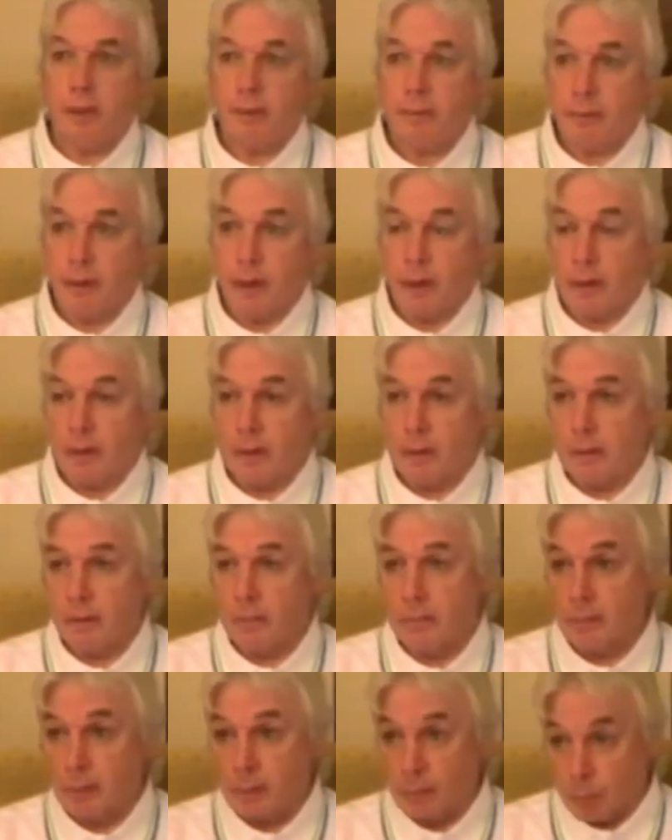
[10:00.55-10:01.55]

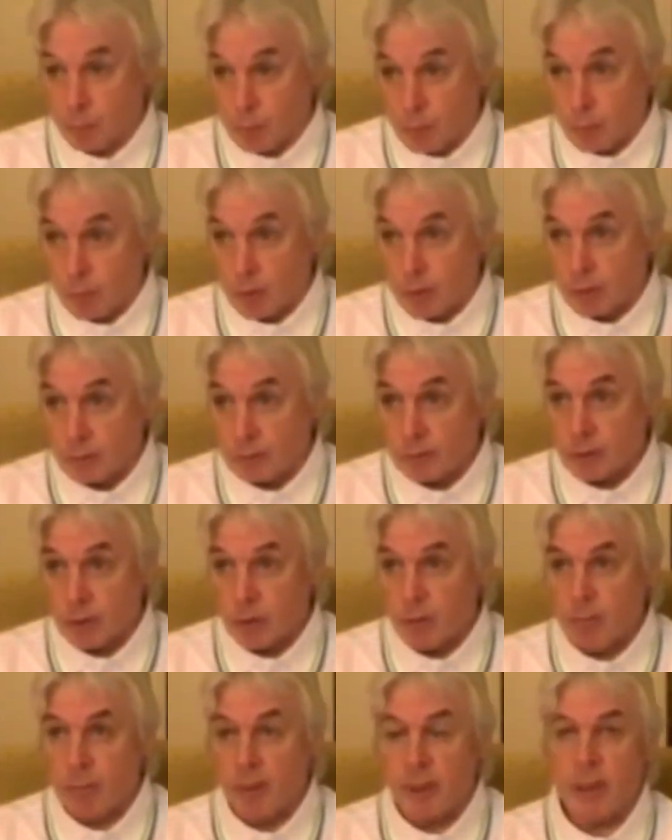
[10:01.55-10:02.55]
differ from what you
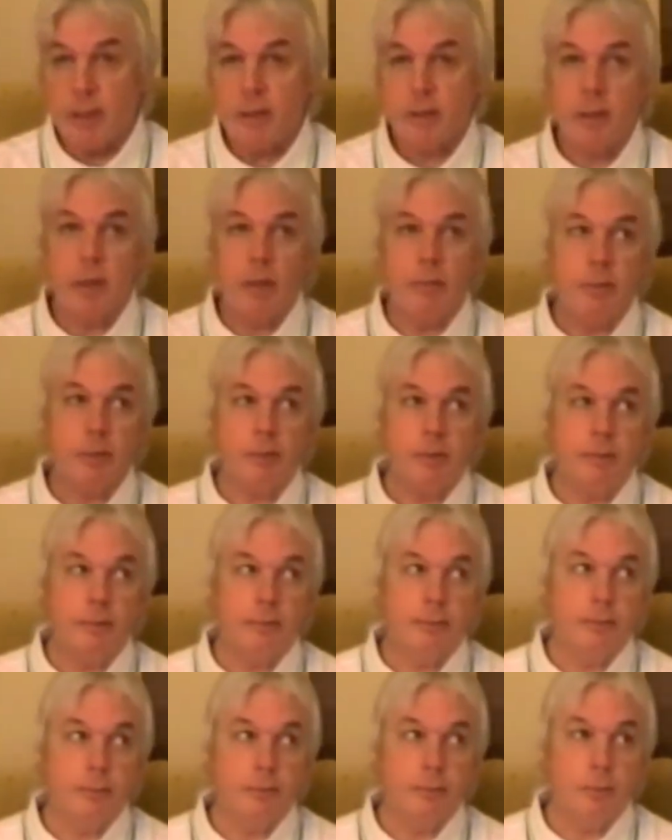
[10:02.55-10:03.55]
told me in terms of
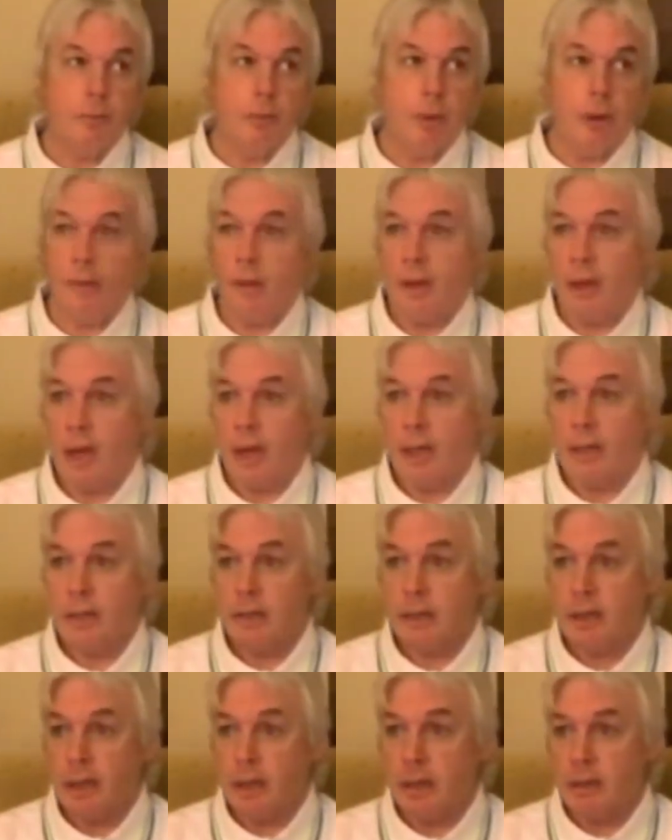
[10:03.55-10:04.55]
what the light
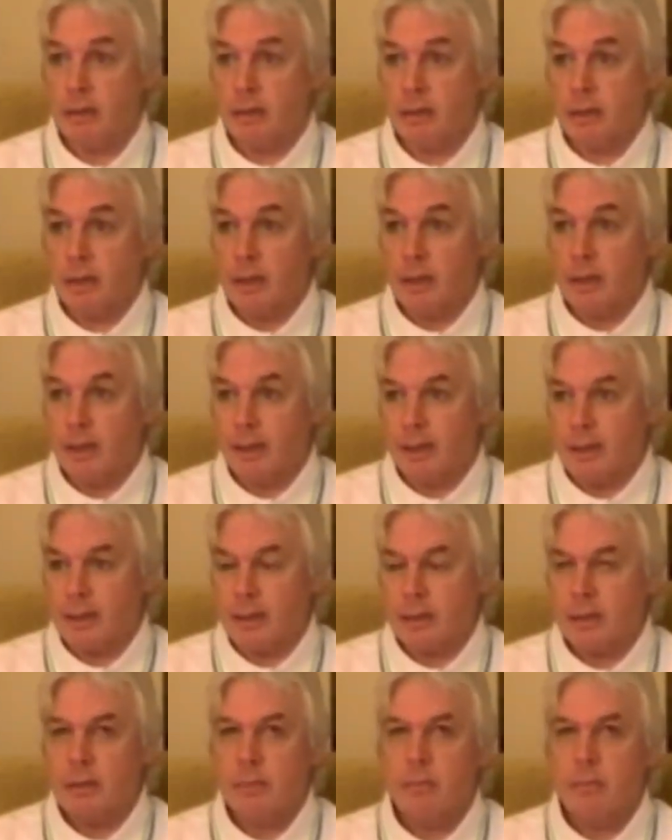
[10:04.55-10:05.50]
at the end of the tunnel is.